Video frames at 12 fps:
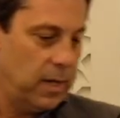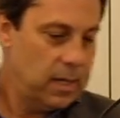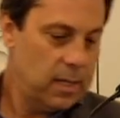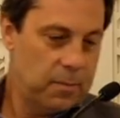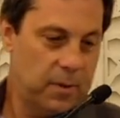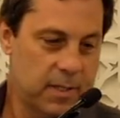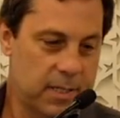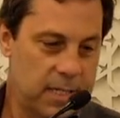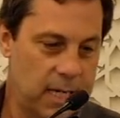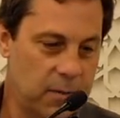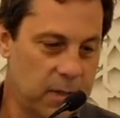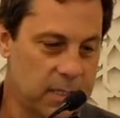we end up with a
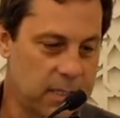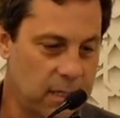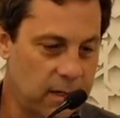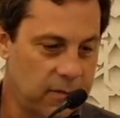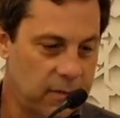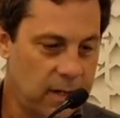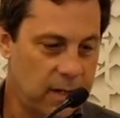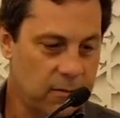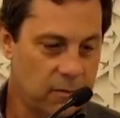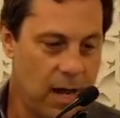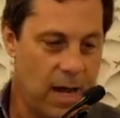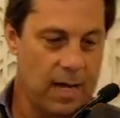sequence of
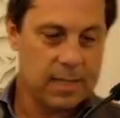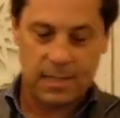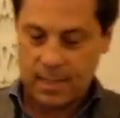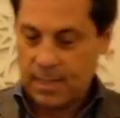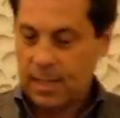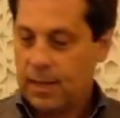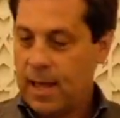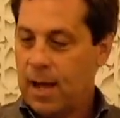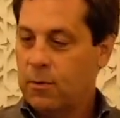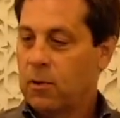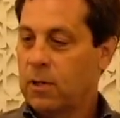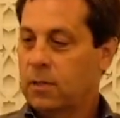rocks
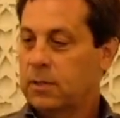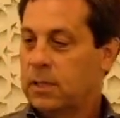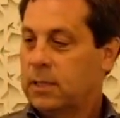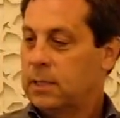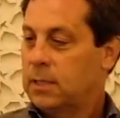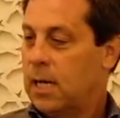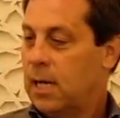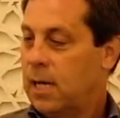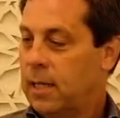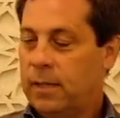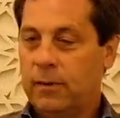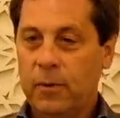that were
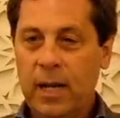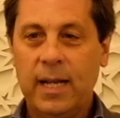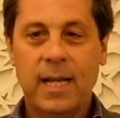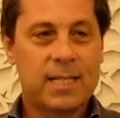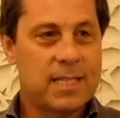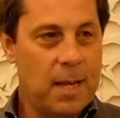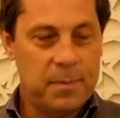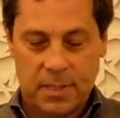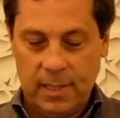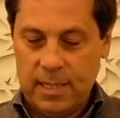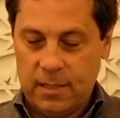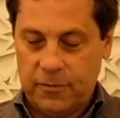really
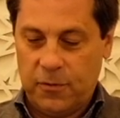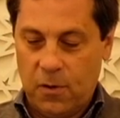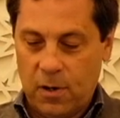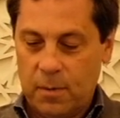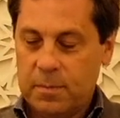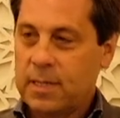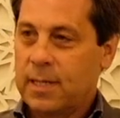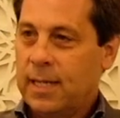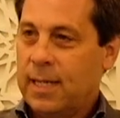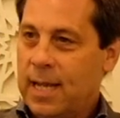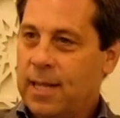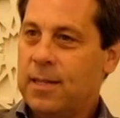exceptionally deformed
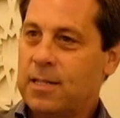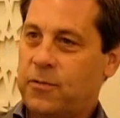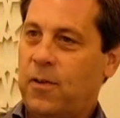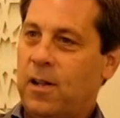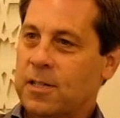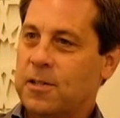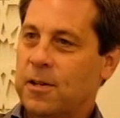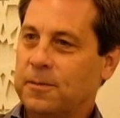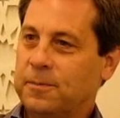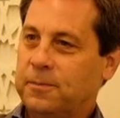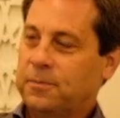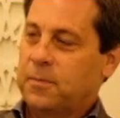in this fault zone.
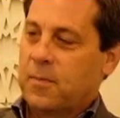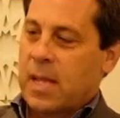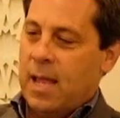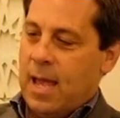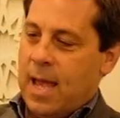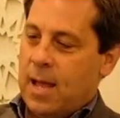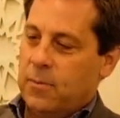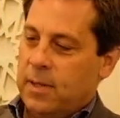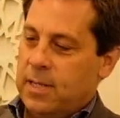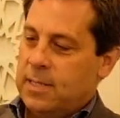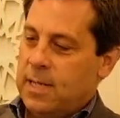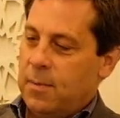And
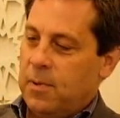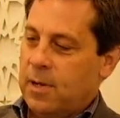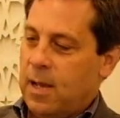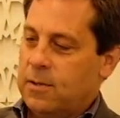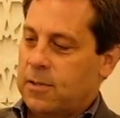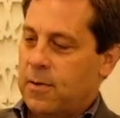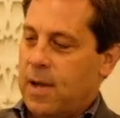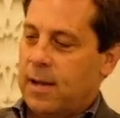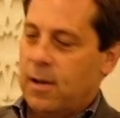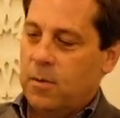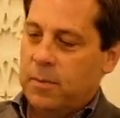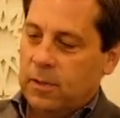when this sample comes
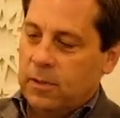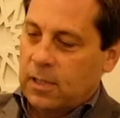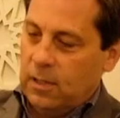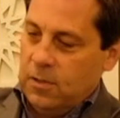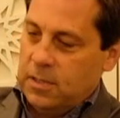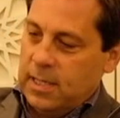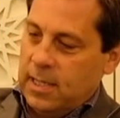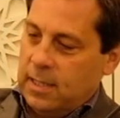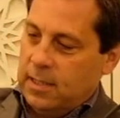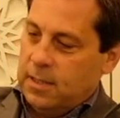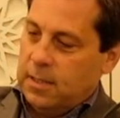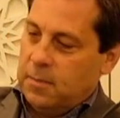around, I hope you'll look closely
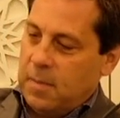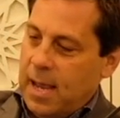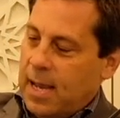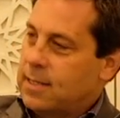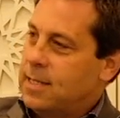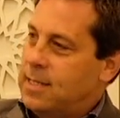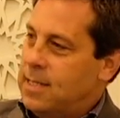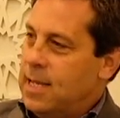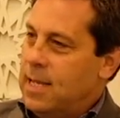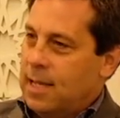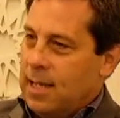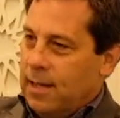and may actually
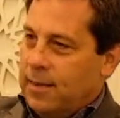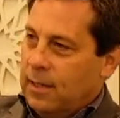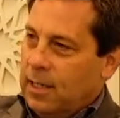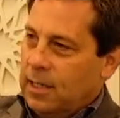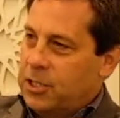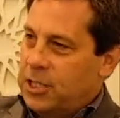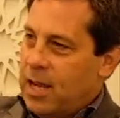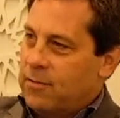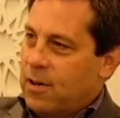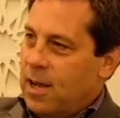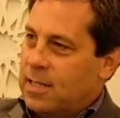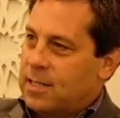see the little
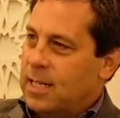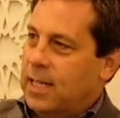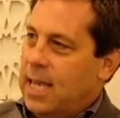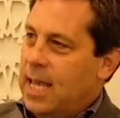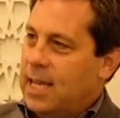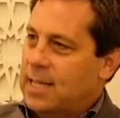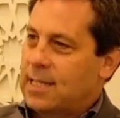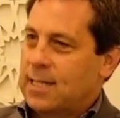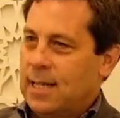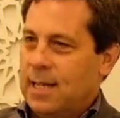chevrons and kinks.